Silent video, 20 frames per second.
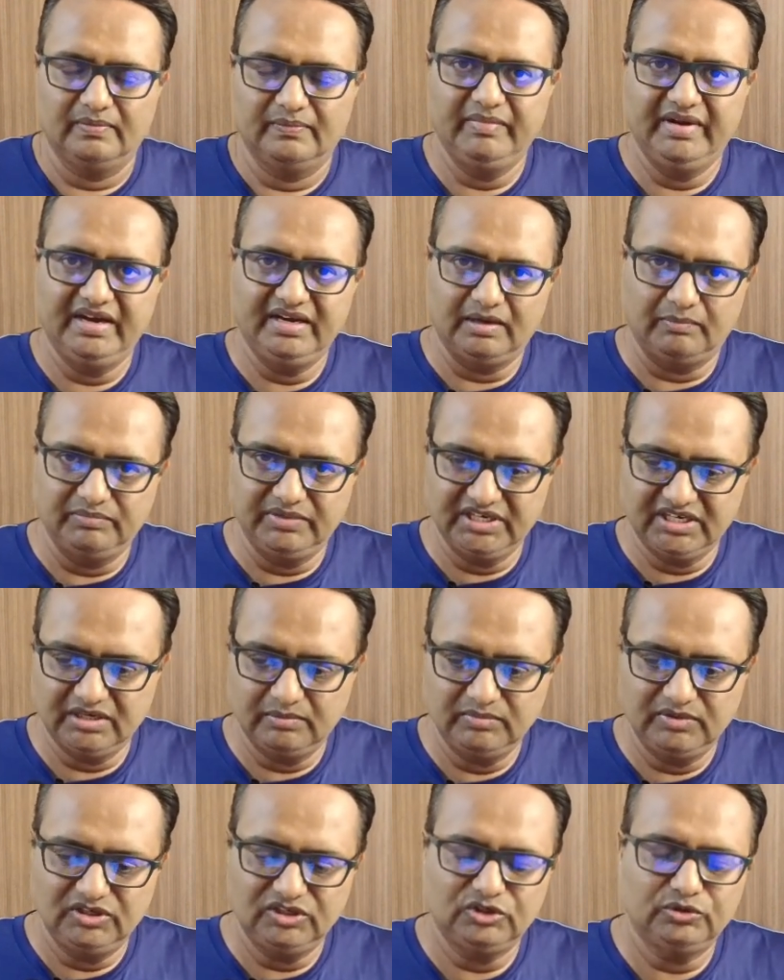made
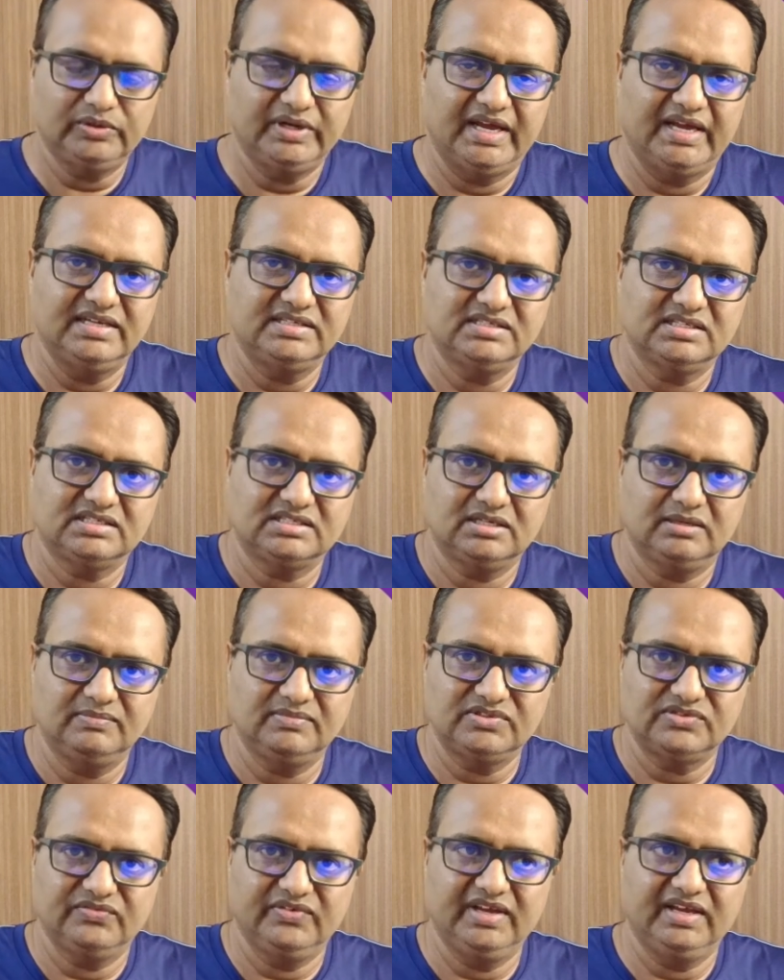applicable to AI
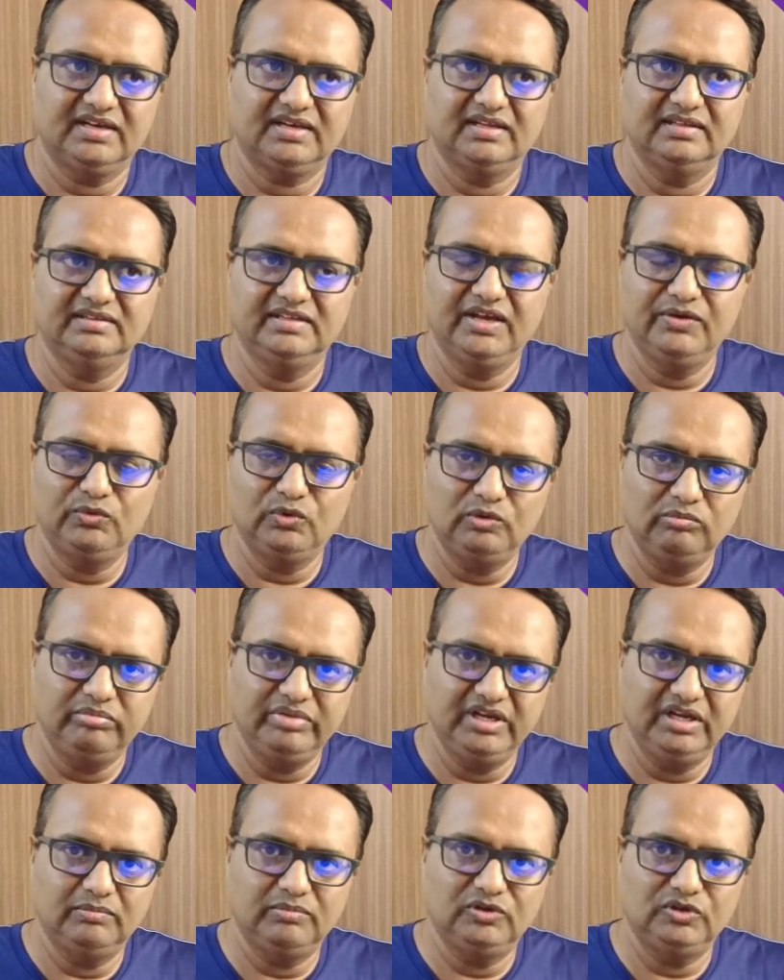systems, where they
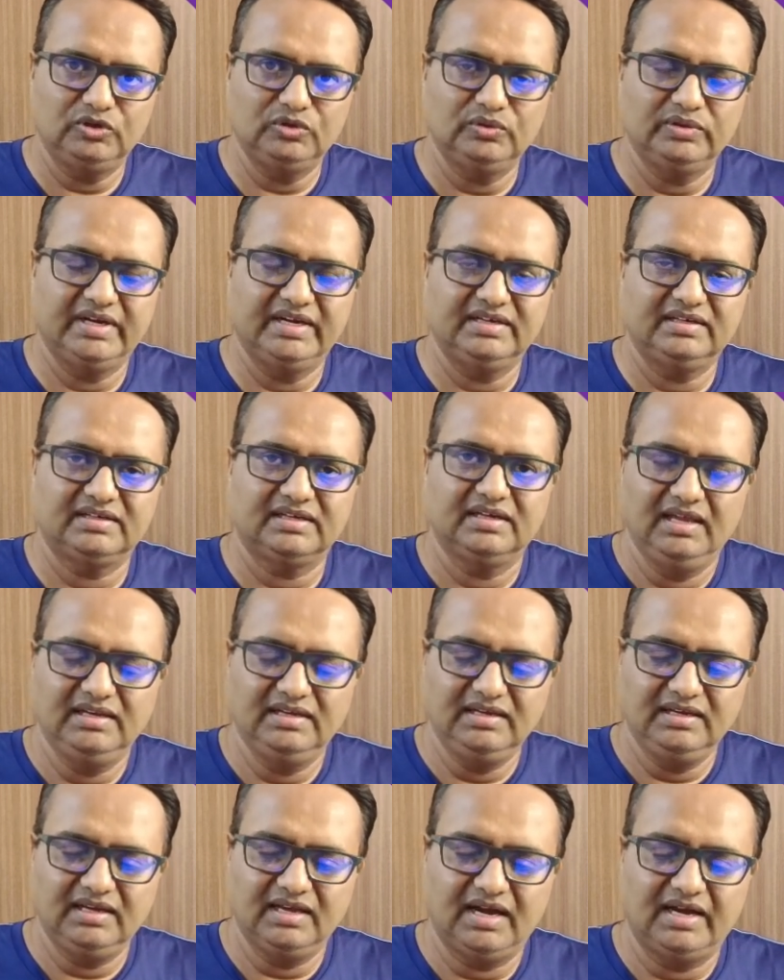won't be able to get
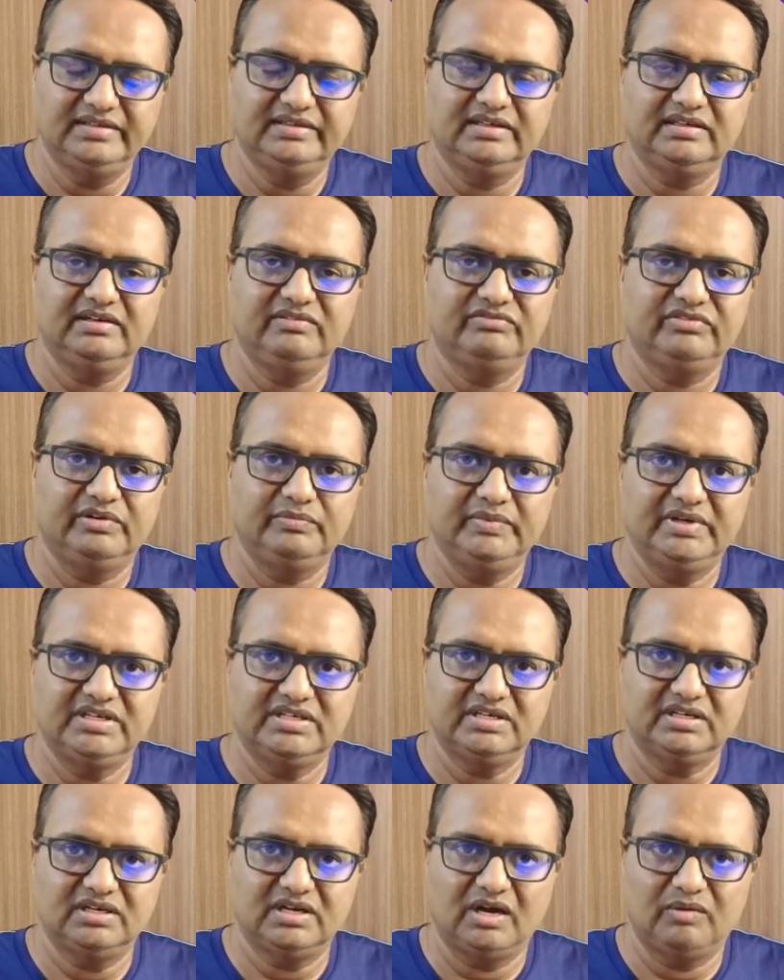any other
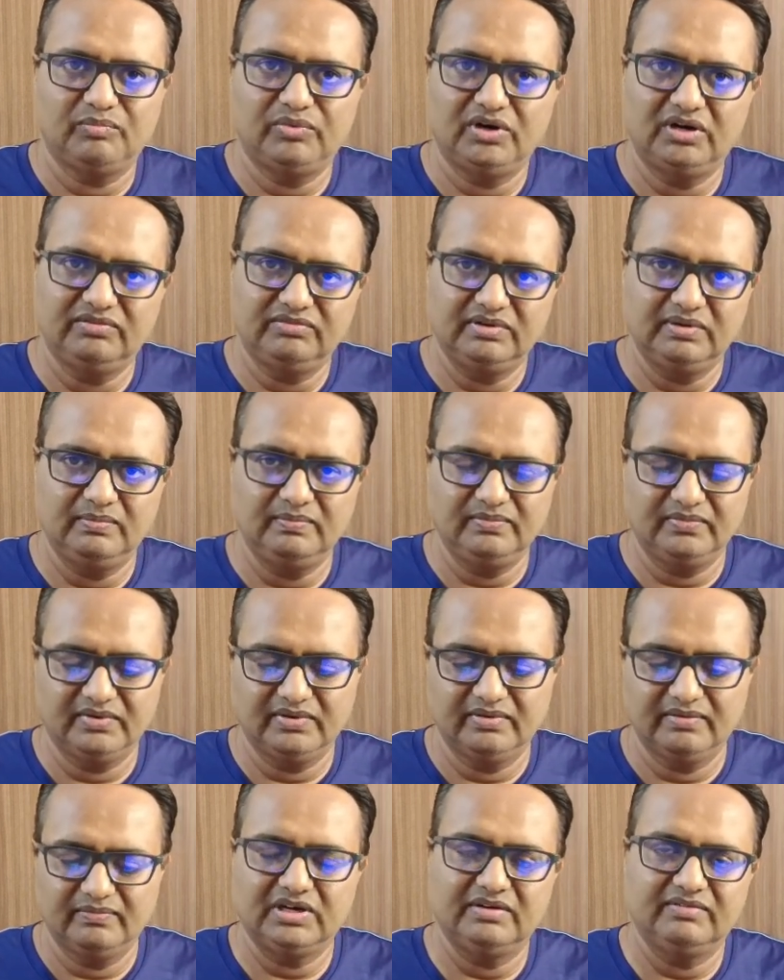information apart from
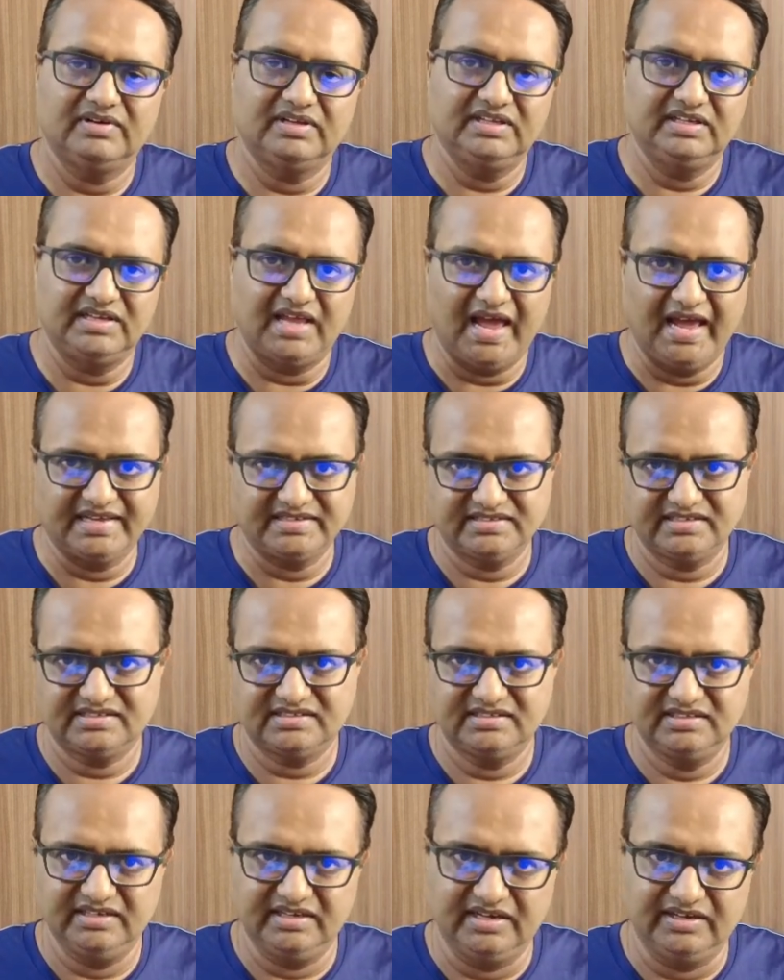whatever the
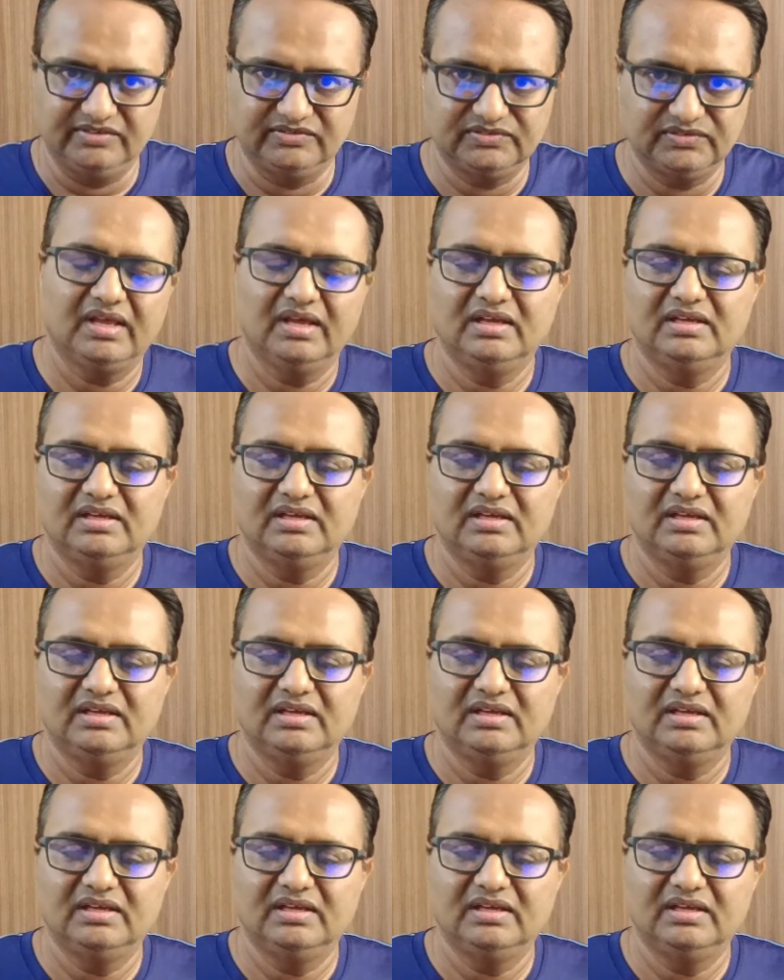access they have.